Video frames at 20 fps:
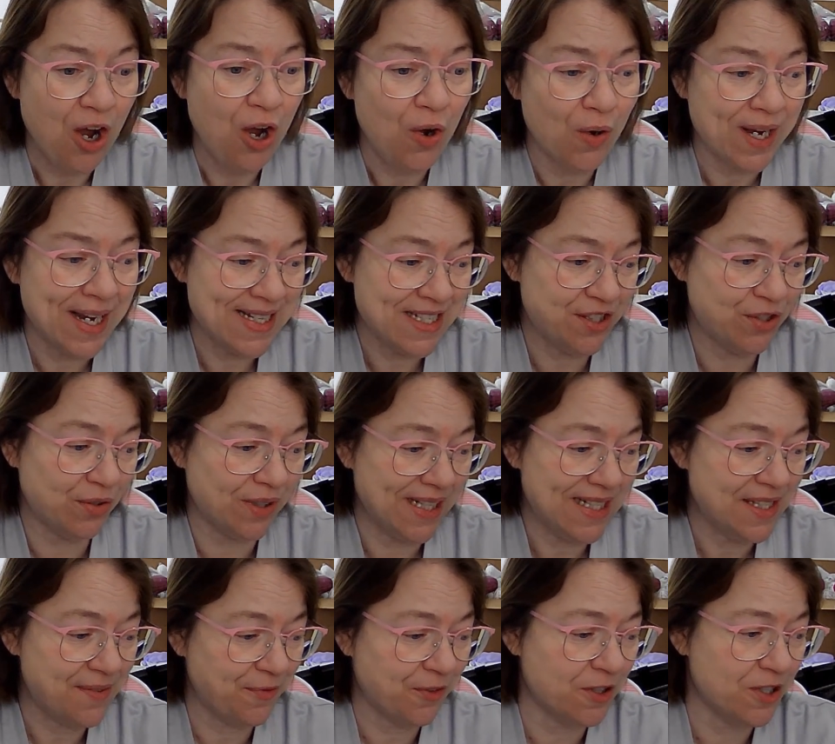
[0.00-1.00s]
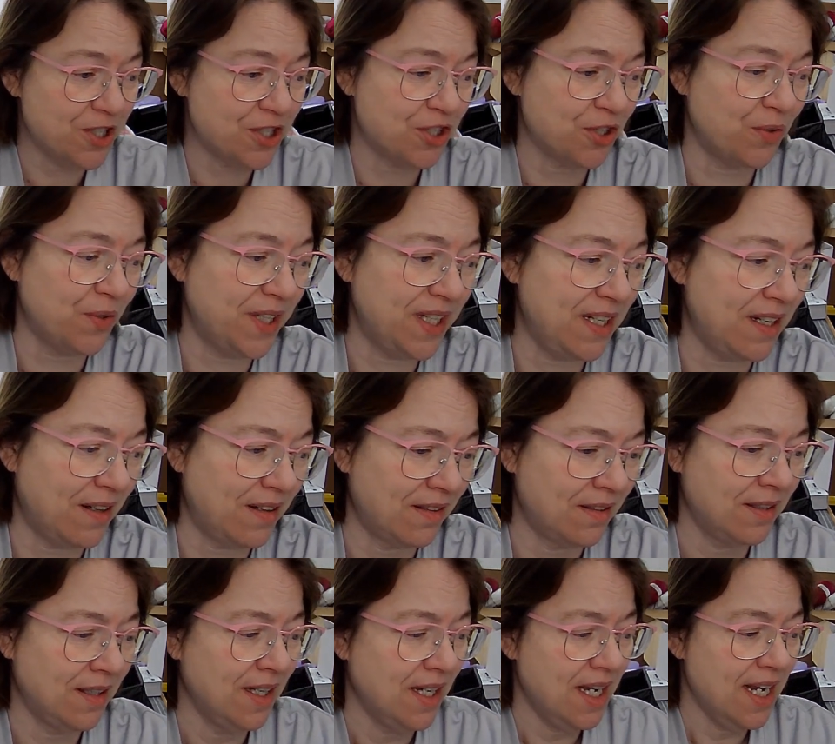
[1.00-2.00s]
Okay, so let's first show the
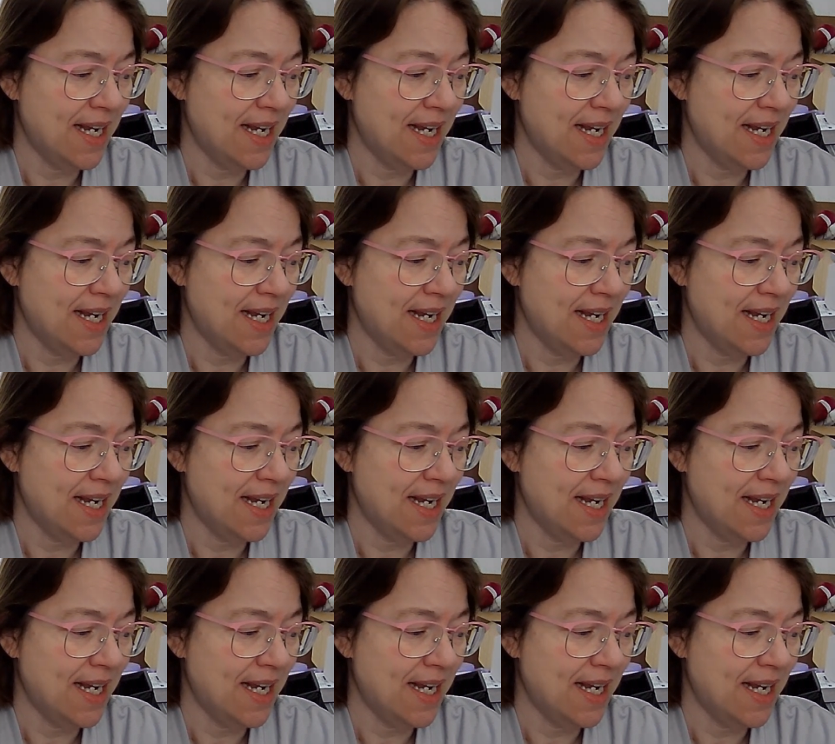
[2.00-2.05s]
yarn.